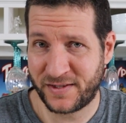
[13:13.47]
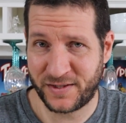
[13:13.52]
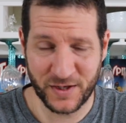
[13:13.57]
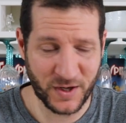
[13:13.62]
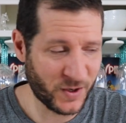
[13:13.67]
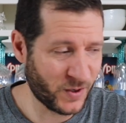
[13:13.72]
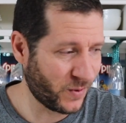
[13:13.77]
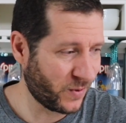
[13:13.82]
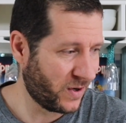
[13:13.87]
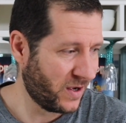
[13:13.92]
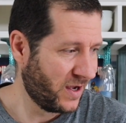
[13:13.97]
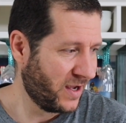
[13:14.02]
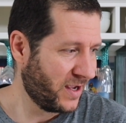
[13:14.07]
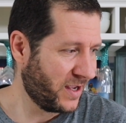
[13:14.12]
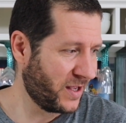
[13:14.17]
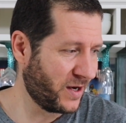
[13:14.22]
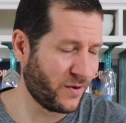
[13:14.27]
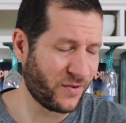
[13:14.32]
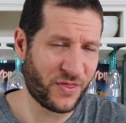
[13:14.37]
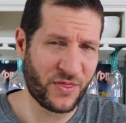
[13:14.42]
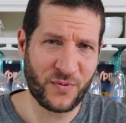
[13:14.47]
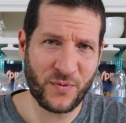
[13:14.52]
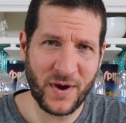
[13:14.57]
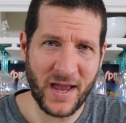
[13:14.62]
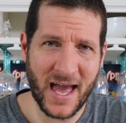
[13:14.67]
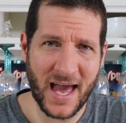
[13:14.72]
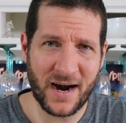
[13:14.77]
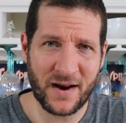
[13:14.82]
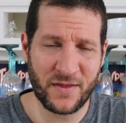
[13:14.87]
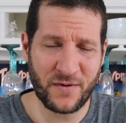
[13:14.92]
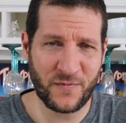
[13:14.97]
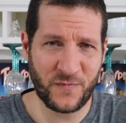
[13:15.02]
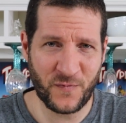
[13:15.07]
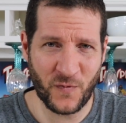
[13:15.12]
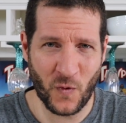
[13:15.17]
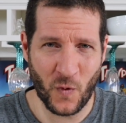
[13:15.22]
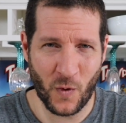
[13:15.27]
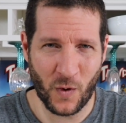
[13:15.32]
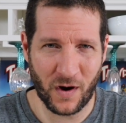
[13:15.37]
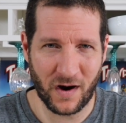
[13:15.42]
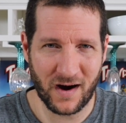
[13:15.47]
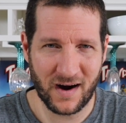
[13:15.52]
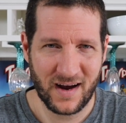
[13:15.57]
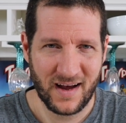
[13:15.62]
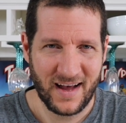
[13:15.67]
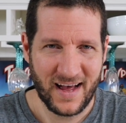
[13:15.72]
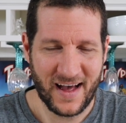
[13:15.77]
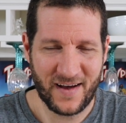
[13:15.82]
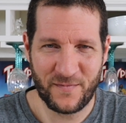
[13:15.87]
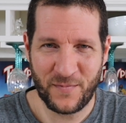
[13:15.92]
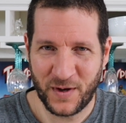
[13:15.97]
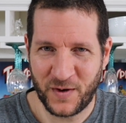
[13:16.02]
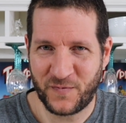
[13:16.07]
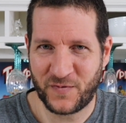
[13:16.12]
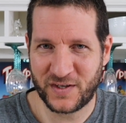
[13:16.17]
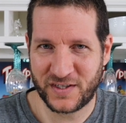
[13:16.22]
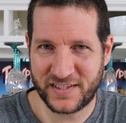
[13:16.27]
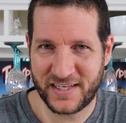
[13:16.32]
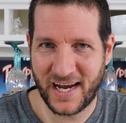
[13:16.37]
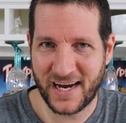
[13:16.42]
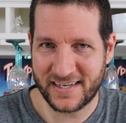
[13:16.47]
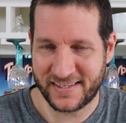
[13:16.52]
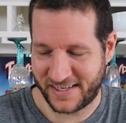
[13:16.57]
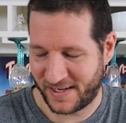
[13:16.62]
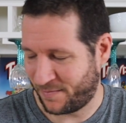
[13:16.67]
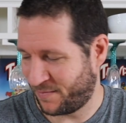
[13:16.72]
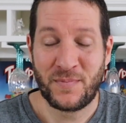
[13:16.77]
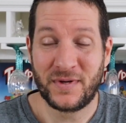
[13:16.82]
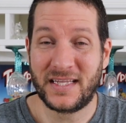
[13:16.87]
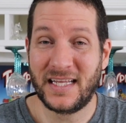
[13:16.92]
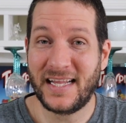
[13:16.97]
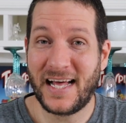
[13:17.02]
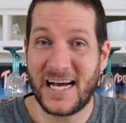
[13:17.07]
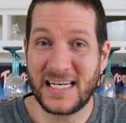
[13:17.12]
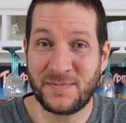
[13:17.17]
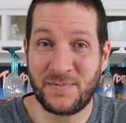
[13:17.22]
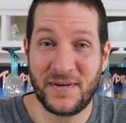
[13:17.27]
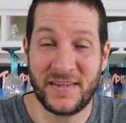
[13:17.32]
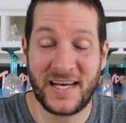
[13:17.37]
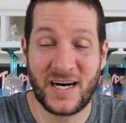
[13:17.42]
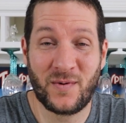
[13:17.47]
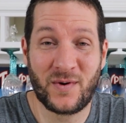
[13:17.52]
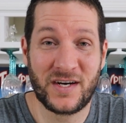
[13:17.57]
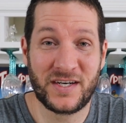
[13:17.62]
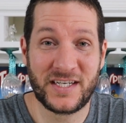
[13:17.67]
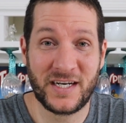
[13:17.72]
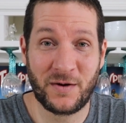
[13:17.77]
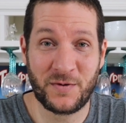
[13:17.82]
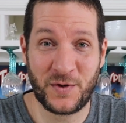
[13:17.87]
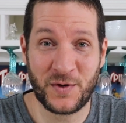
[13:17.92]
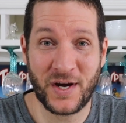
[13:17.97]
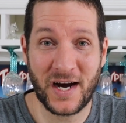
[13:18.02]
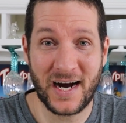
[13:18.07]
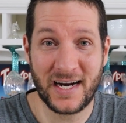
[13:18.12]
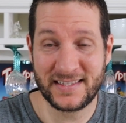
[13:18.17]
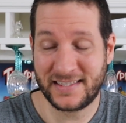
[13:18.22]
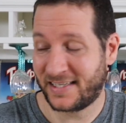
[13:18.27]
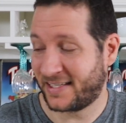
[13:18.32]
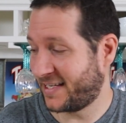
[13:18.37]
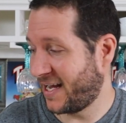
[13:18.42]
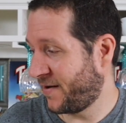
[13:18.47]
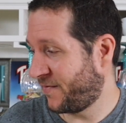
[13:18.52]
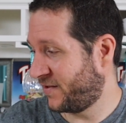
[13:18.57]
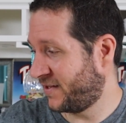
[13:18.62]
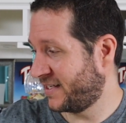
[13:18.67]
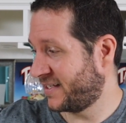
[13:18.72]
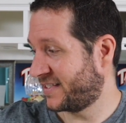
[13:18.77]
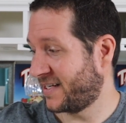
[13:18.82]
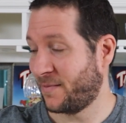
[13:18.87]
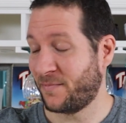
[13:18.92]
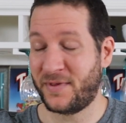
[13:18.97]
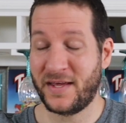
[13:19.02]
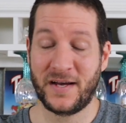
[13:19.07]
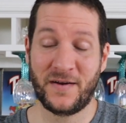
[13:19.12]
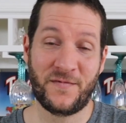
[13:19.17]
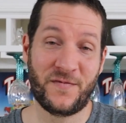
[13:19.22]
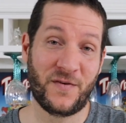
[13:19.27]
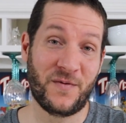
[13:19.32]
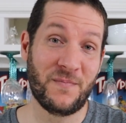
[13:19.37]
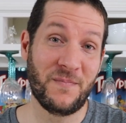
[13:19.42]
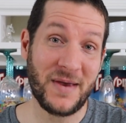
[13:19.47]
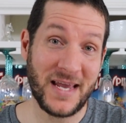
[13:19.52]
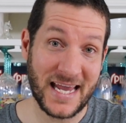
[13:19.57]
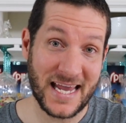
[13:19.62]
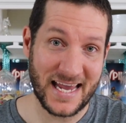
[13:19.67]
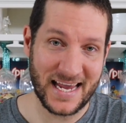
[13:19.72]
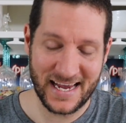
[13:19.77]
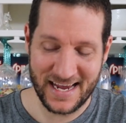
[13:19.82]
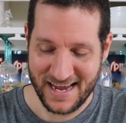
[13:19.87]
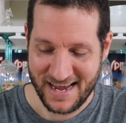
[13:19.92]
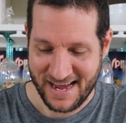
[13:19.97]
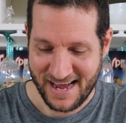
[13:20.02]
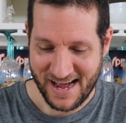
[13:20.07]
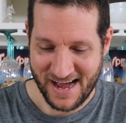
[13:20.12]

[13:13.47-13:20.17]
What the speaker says: So, you know, 3 out of the 4 have been for Stacy. But the last pin that I want to share with you guys is definitely something for me.